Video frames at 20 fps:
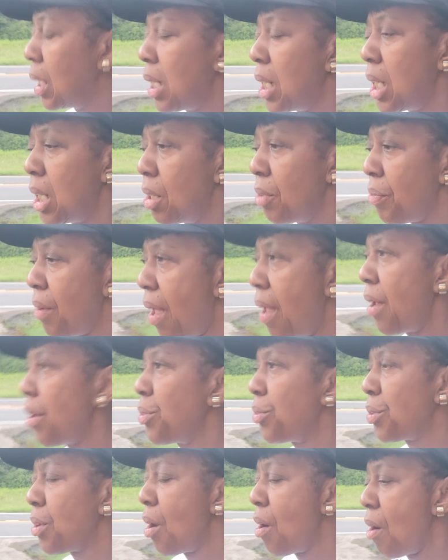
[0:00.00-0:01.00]
Love has
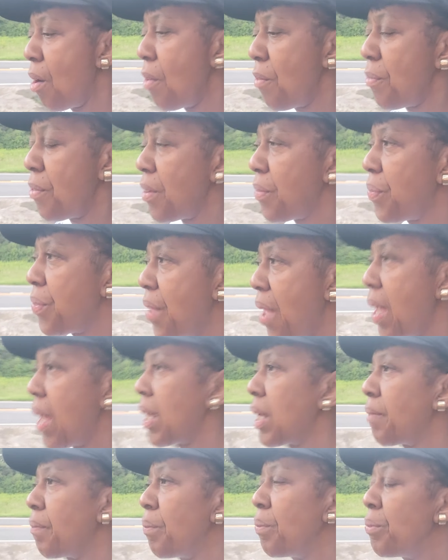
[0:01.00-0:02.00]
everything
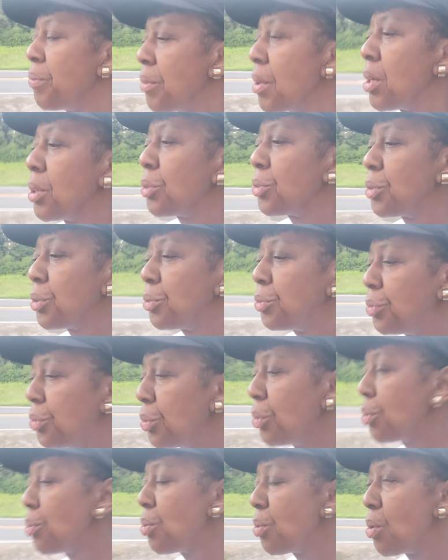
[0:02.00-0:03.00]
to
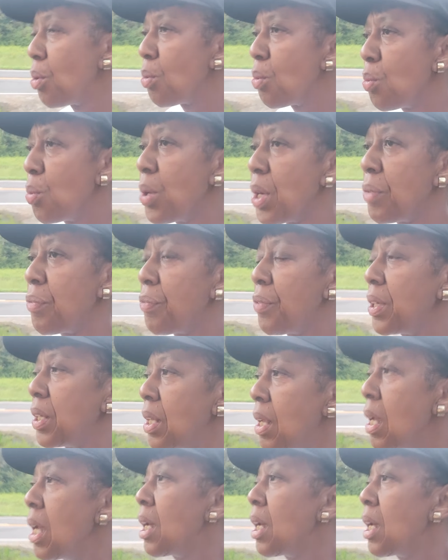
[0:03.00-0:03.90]
do with it.